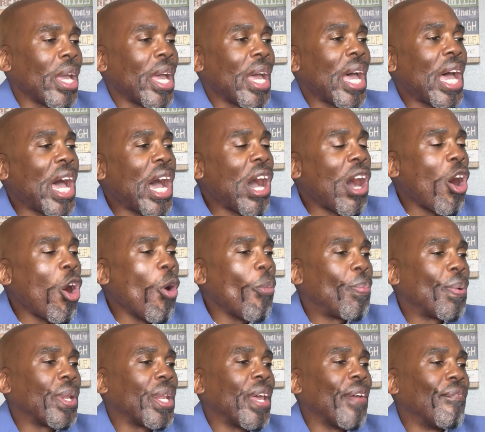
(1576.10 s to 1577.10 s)
How
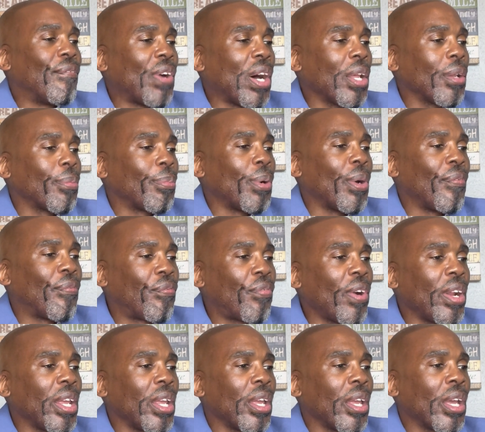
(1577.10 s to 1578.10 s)
open and vulnerable and
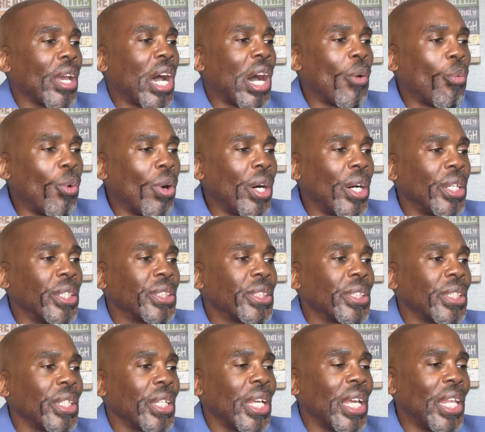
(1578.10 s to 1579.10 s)
free I was
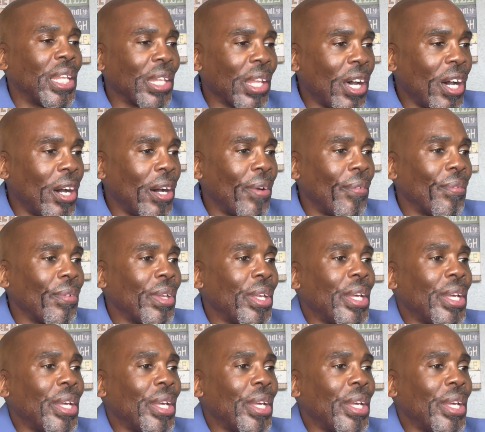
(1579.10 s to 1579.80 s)
in love.